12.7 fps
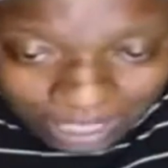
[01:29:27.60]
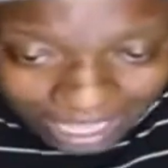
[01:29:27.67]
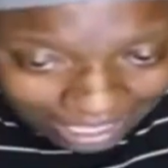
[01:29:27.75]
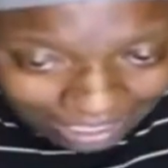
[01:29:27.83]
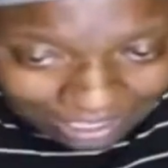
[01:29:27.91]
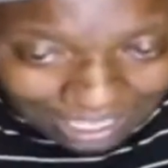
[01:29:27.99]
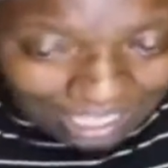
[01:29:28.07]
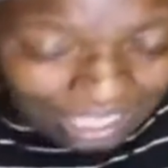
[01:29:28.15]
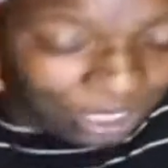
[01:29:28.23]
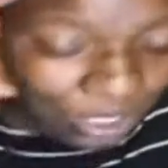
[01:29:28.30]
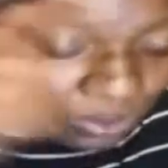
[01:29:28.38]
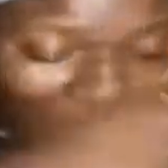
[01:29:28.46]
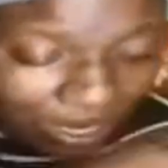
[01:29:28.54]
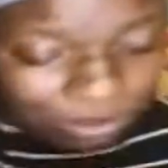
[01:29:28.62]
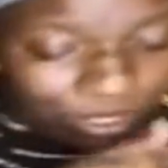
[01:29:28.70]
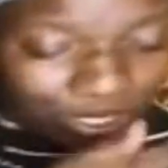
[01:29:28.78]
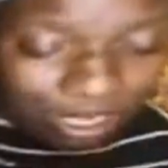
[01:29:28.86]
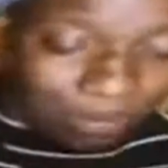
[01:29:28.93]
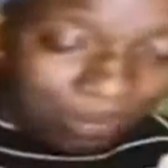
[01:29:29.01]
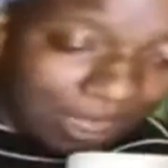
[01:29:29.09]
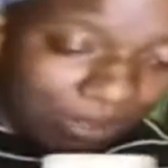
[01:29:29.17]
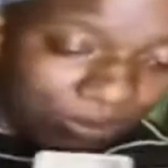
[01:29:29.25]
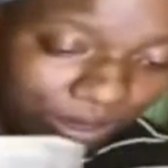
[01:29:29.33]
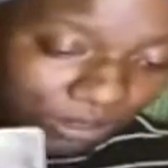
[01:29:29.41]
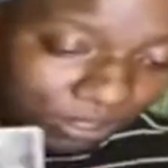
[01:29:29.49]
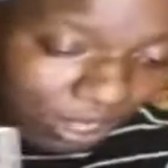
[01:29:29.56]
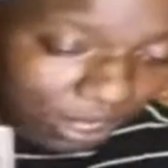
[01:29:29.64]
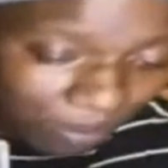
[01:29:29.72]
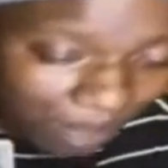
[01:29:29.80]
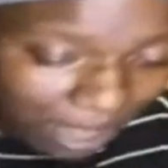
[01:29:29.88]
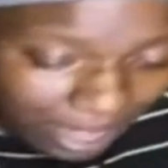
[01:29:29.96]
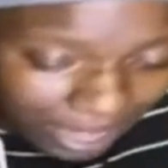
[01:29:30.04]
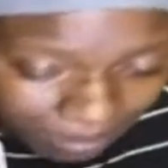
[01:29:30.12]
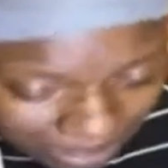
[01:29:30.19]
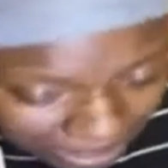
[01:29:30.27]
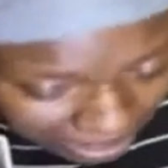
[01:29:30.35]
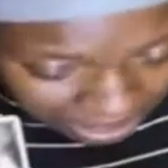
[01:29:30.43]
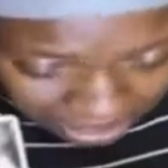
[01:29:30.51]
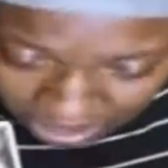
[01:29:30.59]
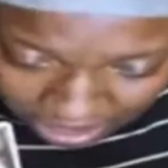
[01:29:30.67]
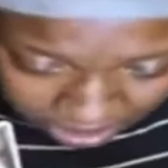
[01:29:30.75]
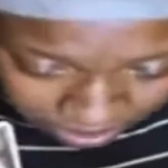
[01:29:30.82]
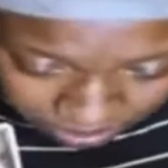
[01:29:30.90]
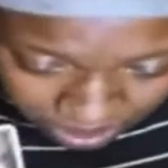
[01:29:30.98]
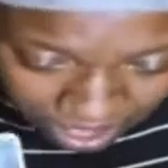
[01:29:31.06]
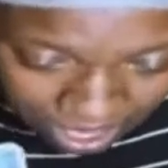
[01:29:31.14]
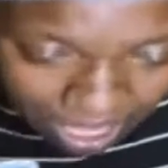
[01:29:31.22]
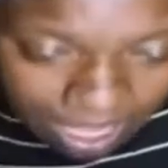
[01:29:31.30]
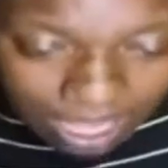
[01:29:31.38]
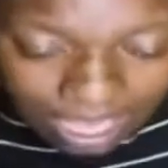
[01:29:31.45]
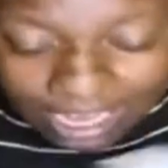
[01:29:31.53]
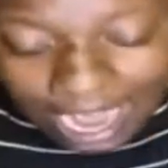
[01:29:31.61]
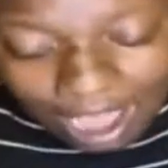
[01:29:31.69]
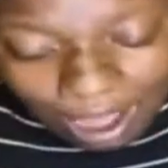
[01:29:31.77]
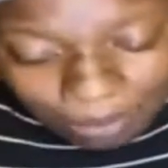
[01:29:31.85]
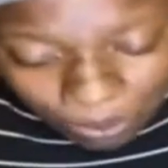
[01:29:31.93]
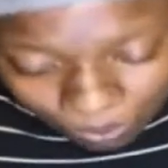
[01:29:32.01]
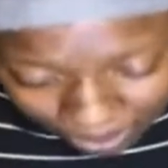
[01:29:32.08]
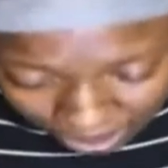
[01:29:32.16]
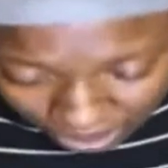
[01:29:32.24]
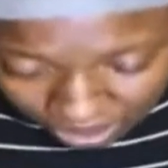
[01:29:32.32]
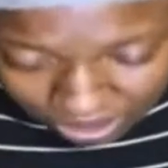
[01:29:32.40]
that. This is what I was talking about when I was talking about Amazon them and how I'm a witness